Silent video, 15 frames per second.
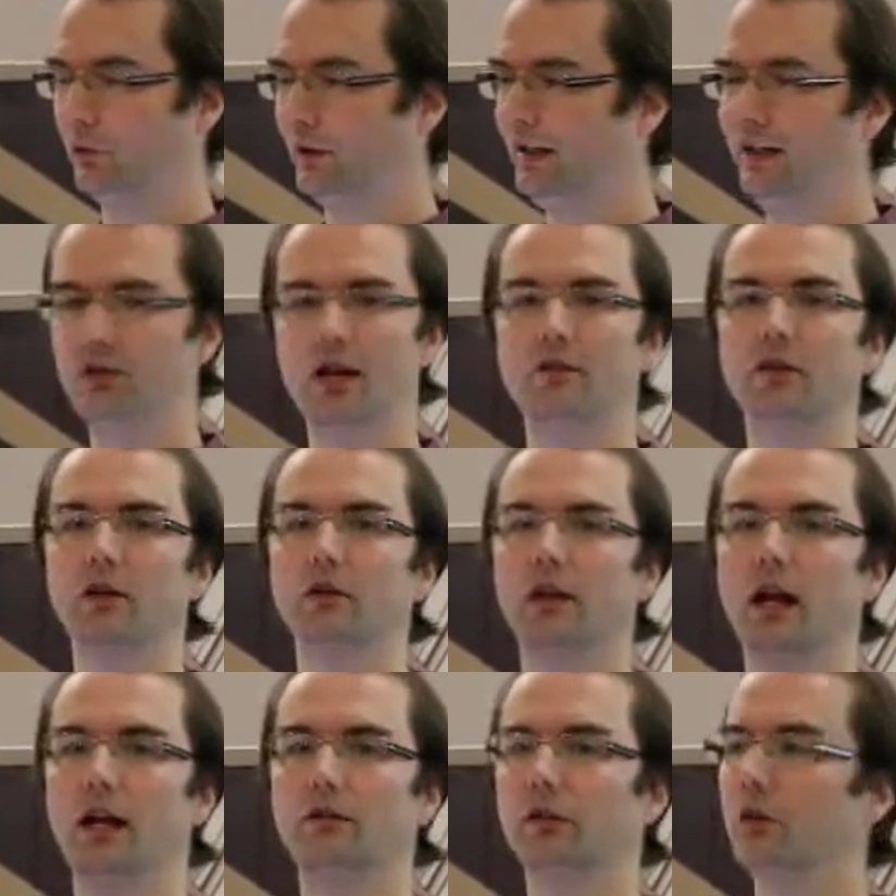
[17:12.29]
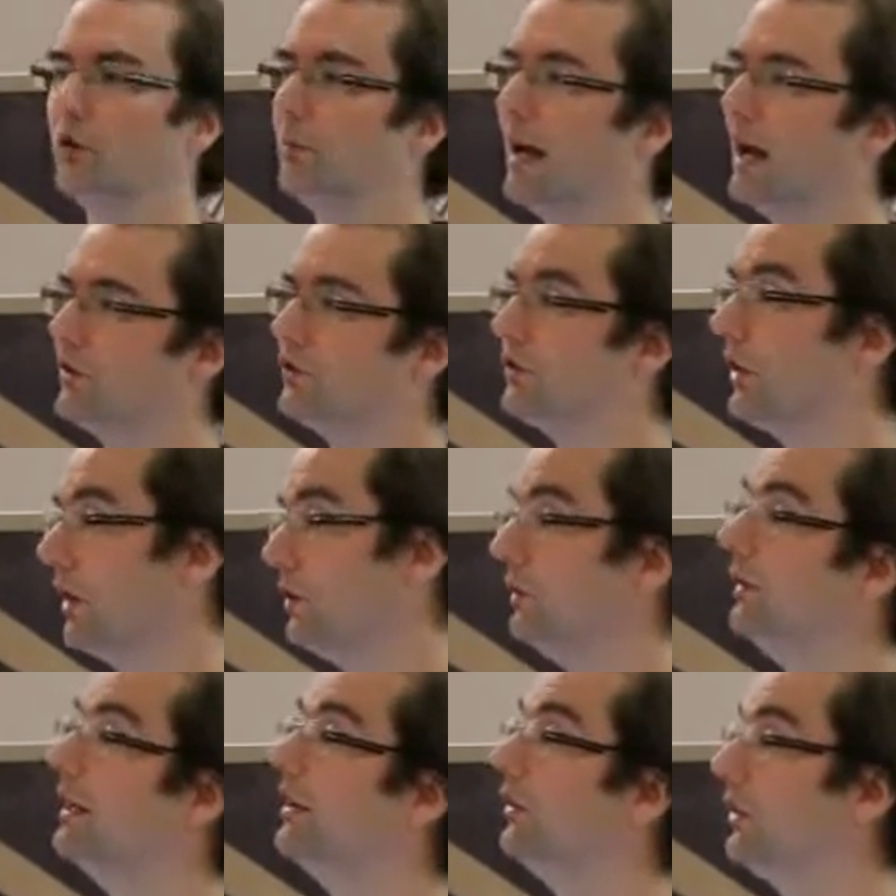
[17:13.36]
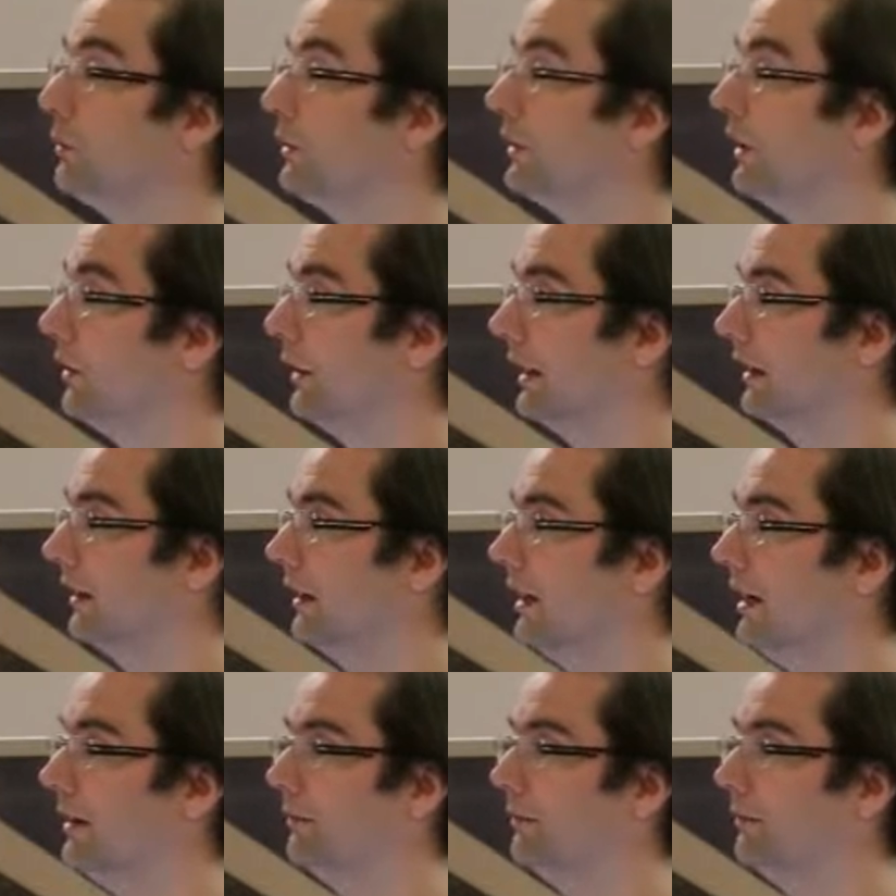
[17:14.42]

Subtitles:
We each have our own lives, our own passions, our own things that we're doing.